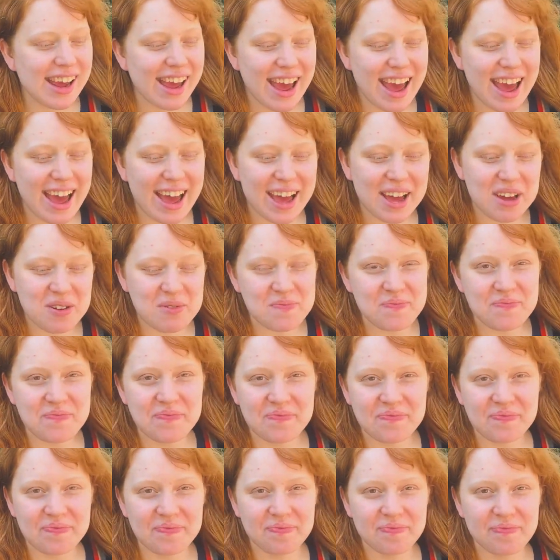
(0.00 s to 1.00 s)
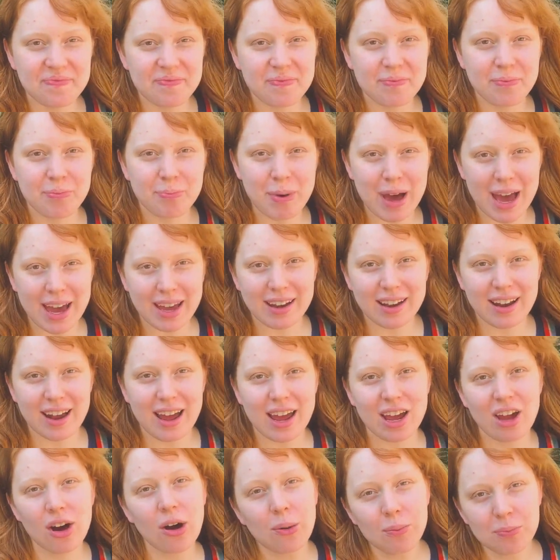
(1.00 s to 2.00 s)
But
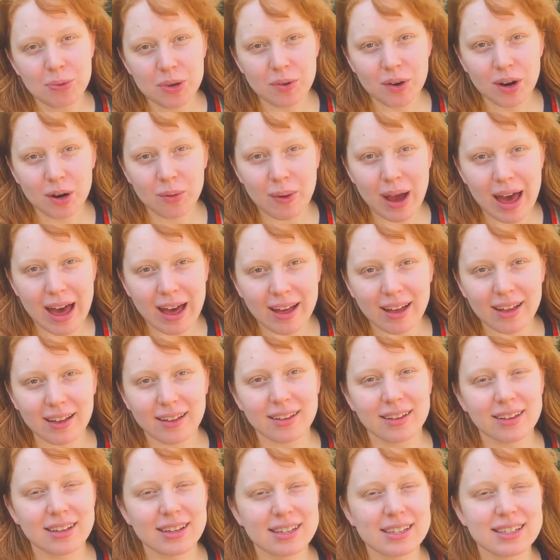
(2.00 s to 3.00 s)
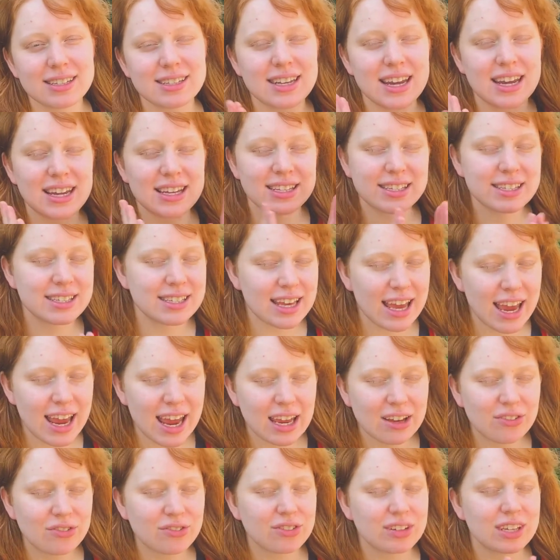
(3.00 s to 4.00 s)
I hope you are well, stay
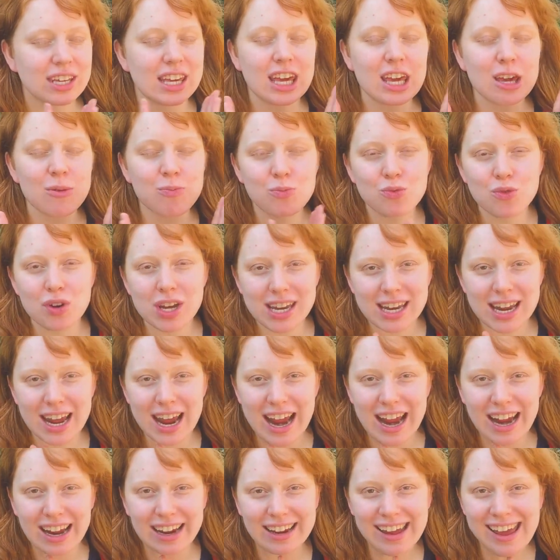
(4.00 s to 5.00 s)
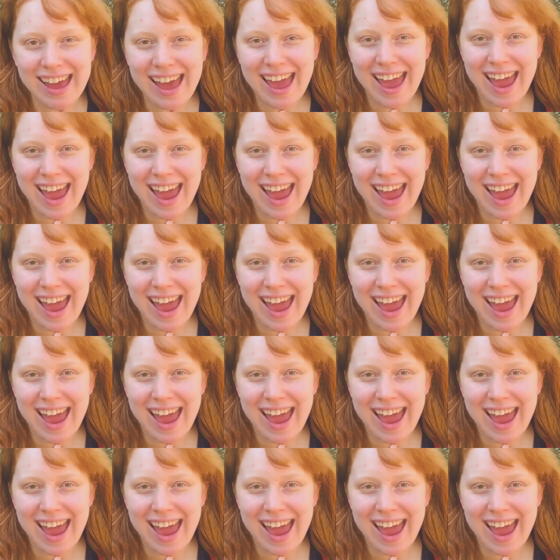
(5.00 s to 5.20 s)
safe, keep reading,